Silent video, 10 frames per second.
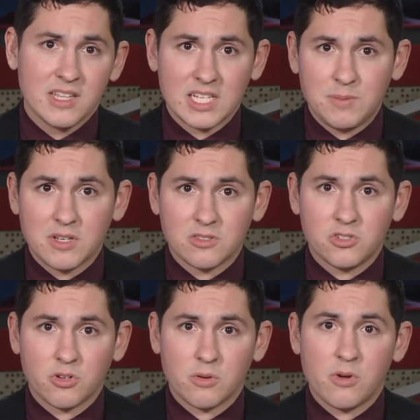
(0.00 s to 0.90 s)
That's because the
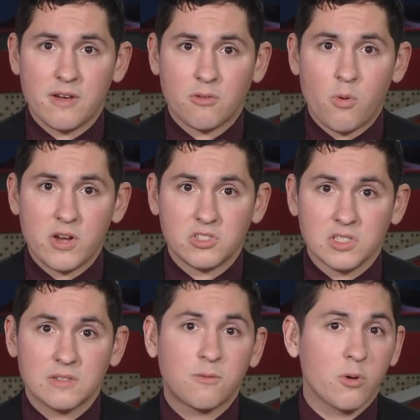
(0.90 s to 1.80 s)
jury will have
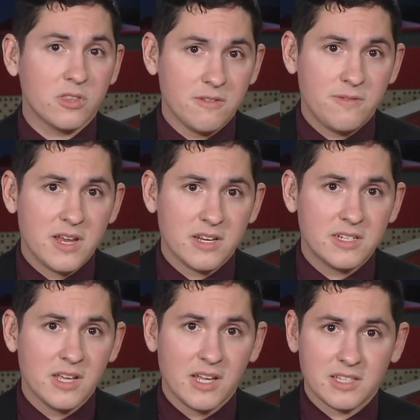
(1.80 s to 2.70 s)
questions for the
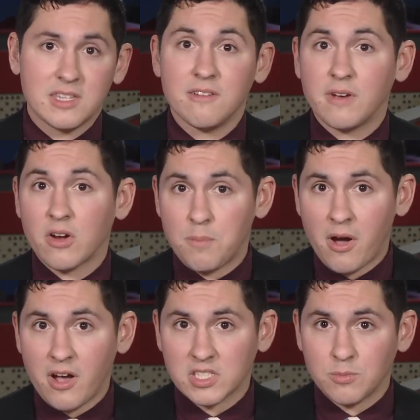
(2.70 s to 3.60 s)
defendant. It's then very
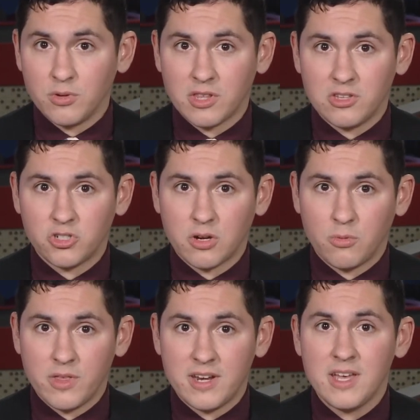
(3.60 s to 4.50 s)
possible that the jury
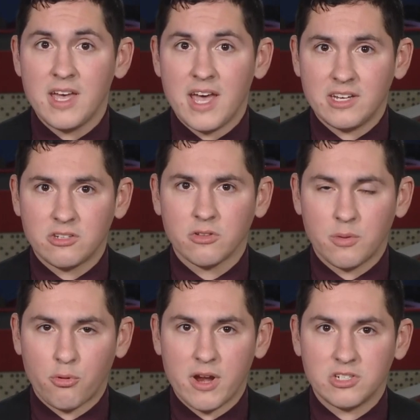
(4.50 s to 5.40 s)
will then head to
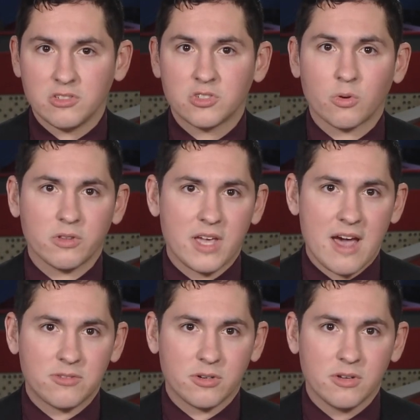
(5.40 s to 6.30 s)
deliberations shortly
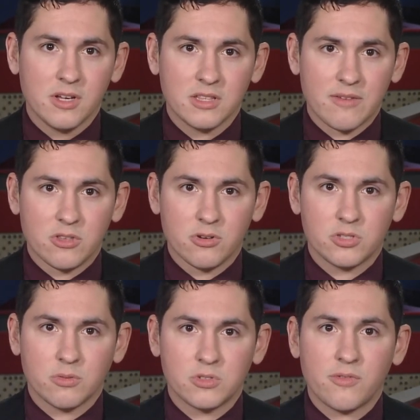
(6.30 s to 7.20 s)
after. Live in the
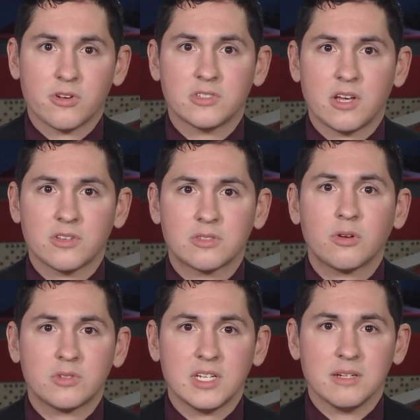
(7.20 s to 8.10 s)
newsroom, Trevier Gonzalez,
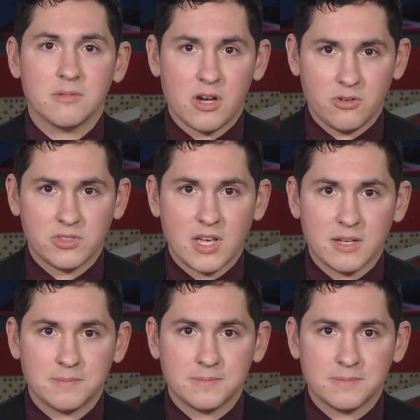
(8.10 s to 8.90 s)
13 on your side.